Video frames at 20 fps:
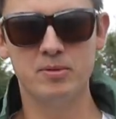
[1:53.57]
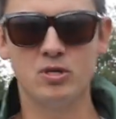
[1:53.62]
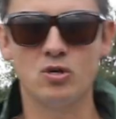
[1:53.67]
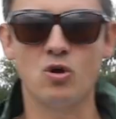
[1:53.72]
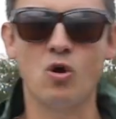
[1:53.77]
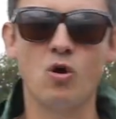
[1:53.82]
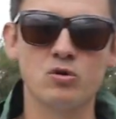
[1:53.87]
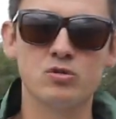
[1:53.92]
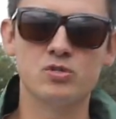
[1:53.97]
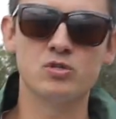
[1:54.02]
bit
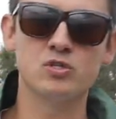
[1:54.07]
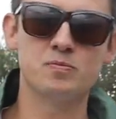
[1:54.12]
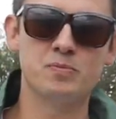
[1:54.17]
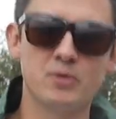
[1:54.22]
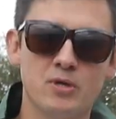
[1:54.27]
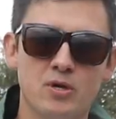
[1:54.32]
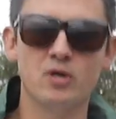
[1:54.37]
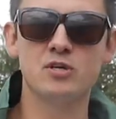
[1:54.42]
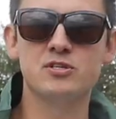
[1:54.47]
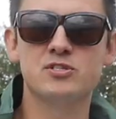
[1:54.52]
cautious
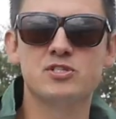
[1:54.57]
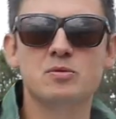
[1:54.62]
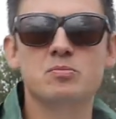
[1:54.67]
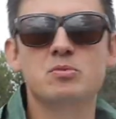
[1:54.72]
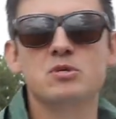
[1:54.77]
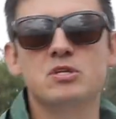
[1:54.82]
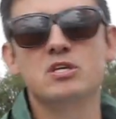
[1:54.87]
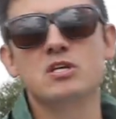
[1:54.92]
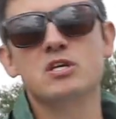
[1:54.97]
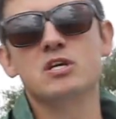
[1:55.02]
because
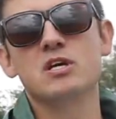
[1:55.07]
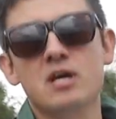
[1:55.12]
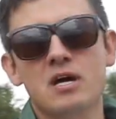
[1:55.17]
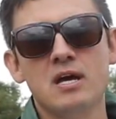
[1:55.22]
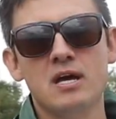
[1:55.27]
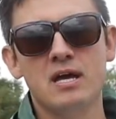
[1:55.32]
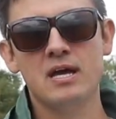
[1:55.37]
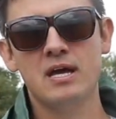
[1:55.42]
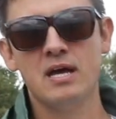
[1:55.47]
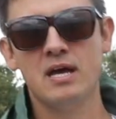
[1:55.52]
CBD
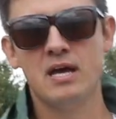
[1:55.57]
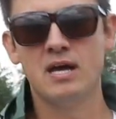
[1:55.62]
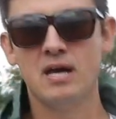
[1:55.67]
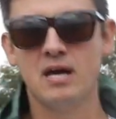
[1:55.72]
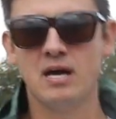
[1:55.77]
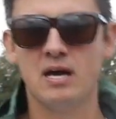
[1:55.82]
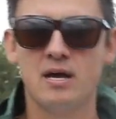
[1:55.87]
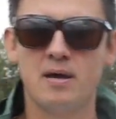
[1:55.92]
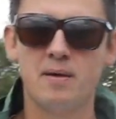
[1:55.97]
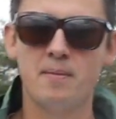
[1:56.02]

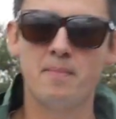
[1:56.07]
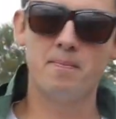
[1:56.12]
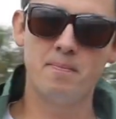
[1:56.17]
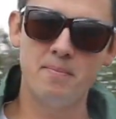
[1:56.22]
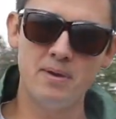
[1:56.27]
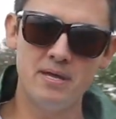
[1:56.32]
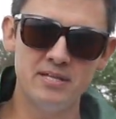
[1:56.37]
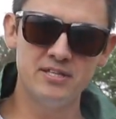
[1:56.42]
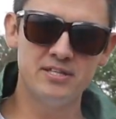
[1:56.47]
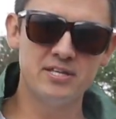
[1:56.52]

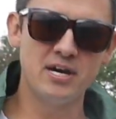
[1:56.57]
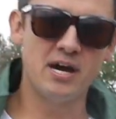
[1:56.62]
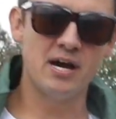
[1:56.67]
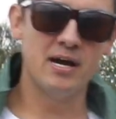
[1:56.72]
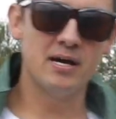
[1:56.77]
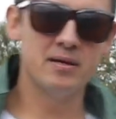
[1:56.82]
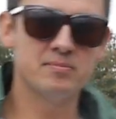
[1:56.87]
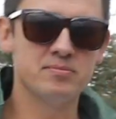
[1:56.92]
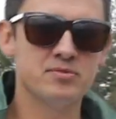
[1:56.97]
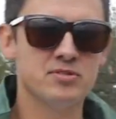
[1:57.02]
many
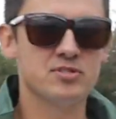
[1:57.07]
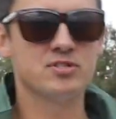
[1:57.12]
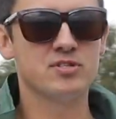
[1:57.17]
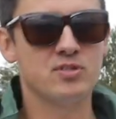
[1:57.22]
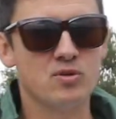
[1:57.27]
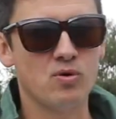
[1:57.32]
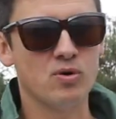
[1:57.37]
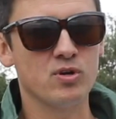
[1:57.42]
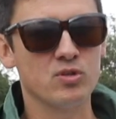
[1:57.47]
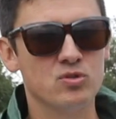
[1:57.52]

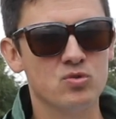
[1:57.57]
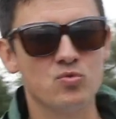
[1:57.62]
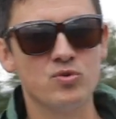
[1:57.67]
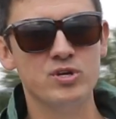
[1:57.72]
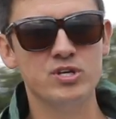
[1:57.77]
times, according to